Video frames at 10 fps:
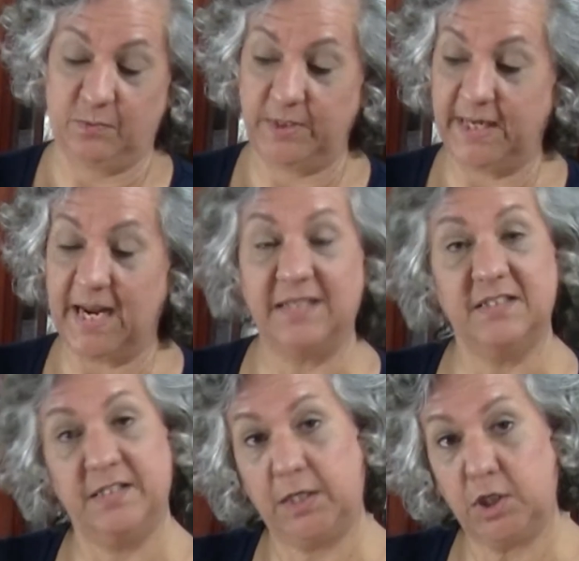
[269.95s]
We can add
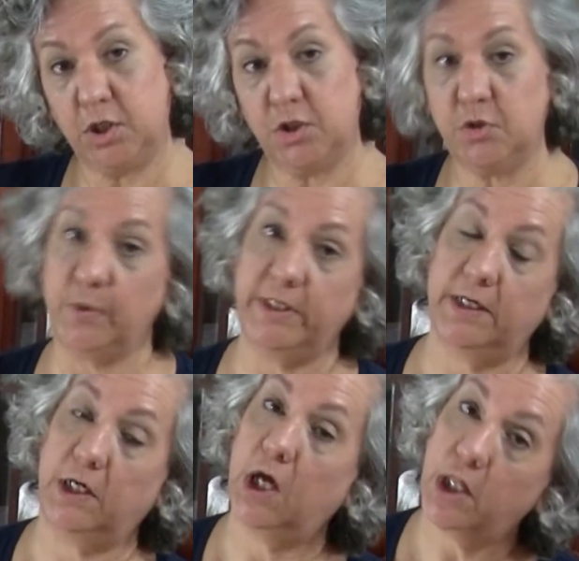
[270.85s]
stickers, we
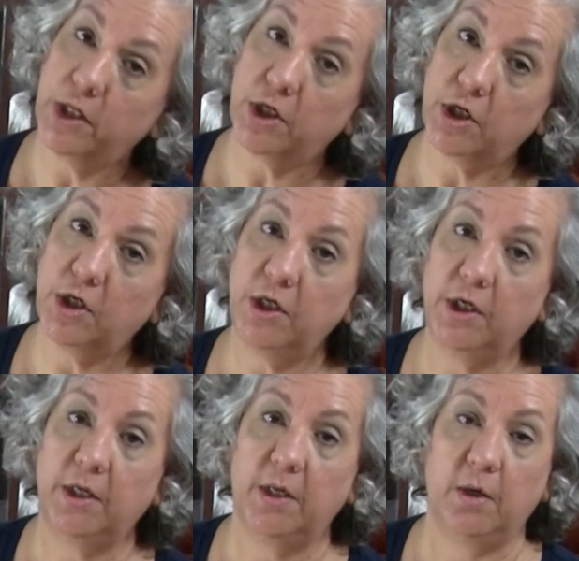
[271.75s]
can color,
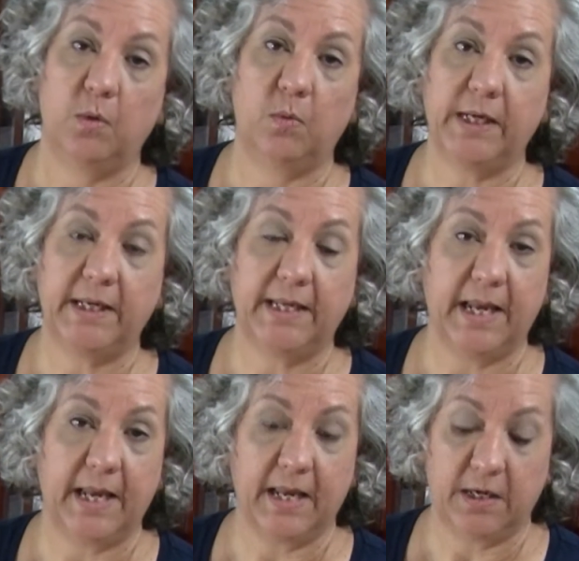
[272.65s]
we
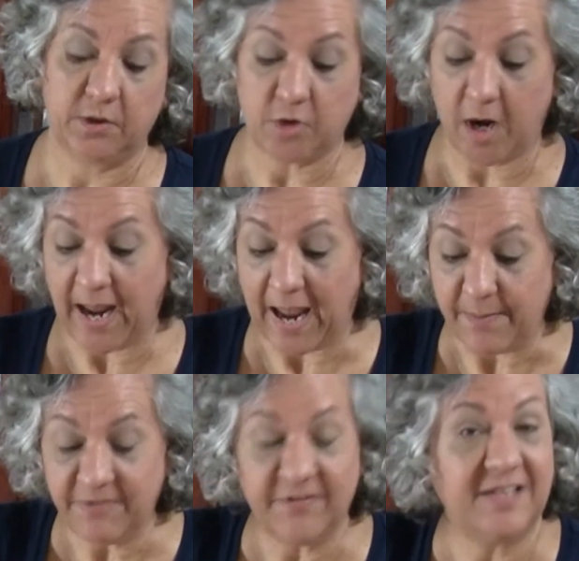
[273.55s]
can draw a
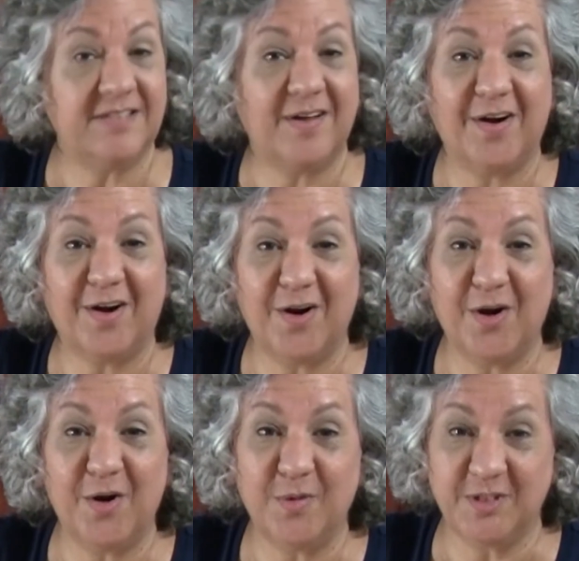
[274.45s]
happy face on our
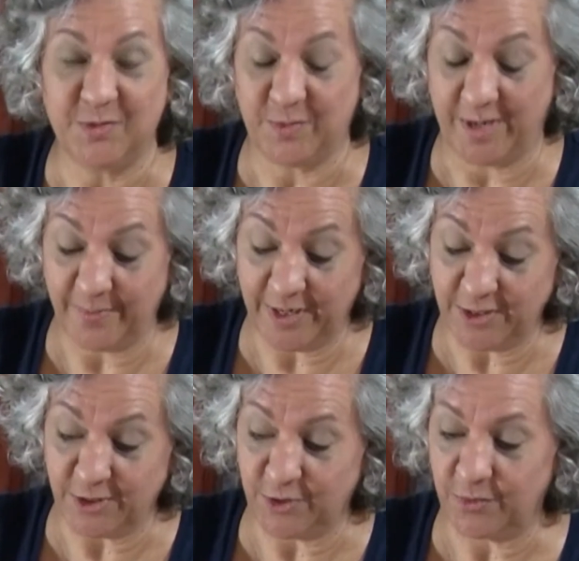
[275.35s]
O, which is what I'm
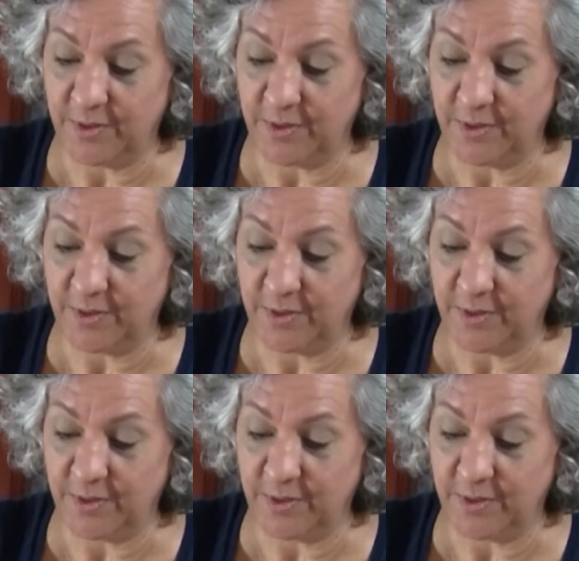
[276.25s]
going to do.